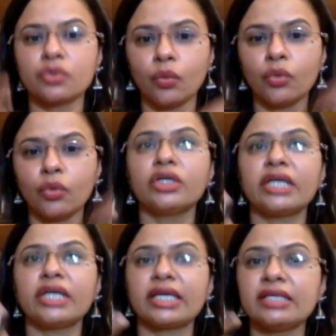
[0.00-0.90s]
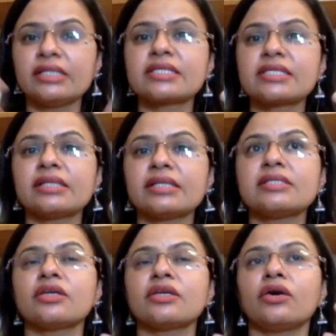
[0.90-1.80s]
hone your technical
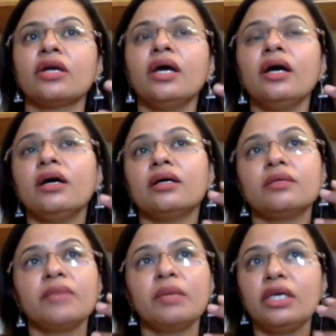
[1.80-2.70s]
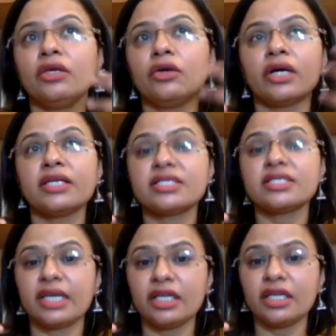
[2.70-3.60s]
skills, your maybe your
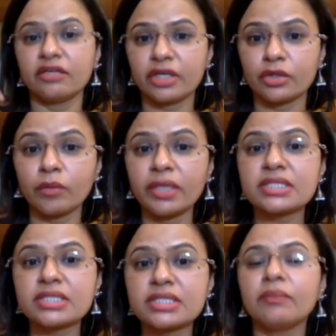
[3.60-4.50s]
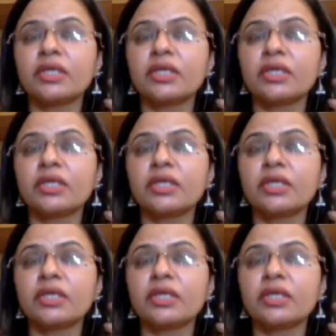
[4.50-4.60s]
understanding of economics,